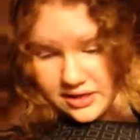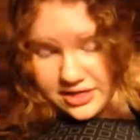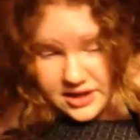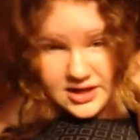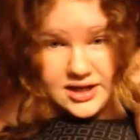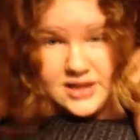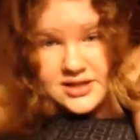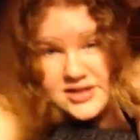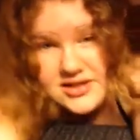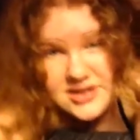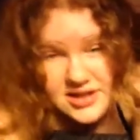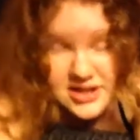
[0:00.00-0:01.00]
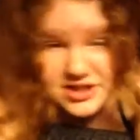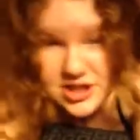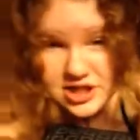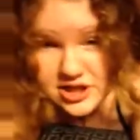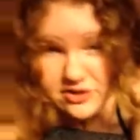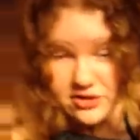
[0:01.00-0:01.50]
Thing is, he
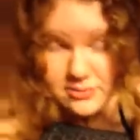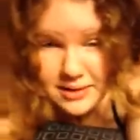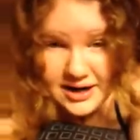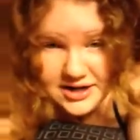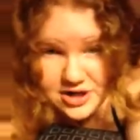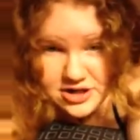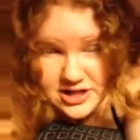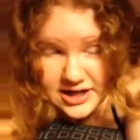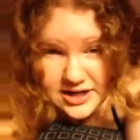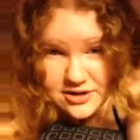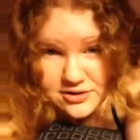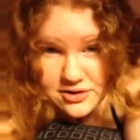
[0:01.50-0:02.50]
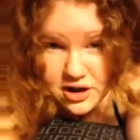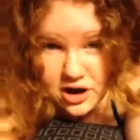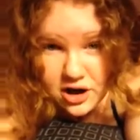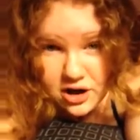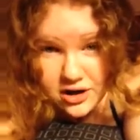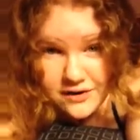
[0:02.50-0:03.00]
took the reminder down
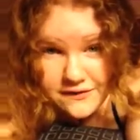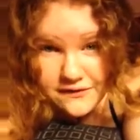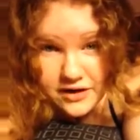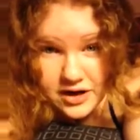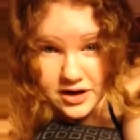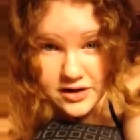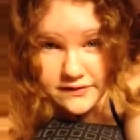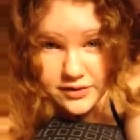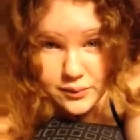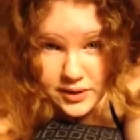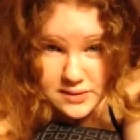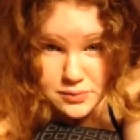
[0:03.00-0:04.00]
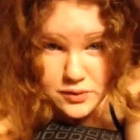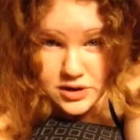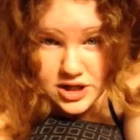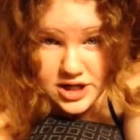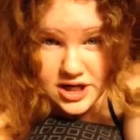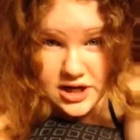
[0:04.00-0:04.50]
off of the
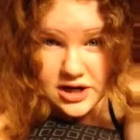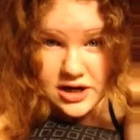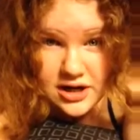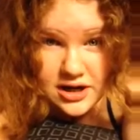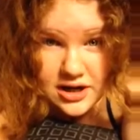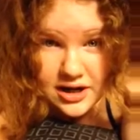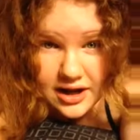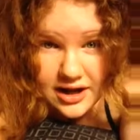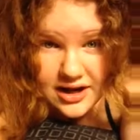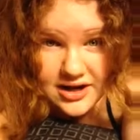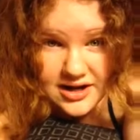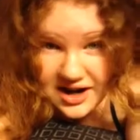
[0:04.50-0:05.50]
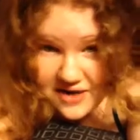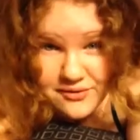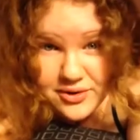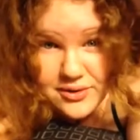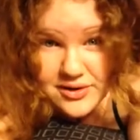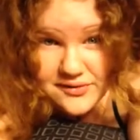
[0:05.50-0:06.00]
whiteboard, and
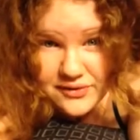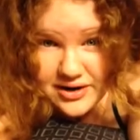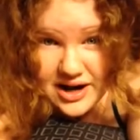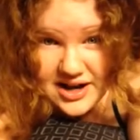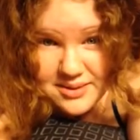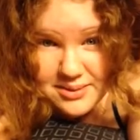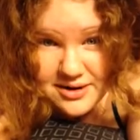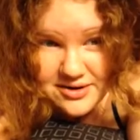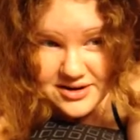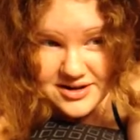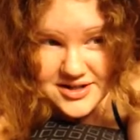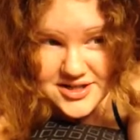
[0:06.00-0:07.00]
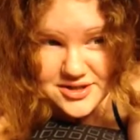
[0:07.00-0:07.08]
everyone forgot about it.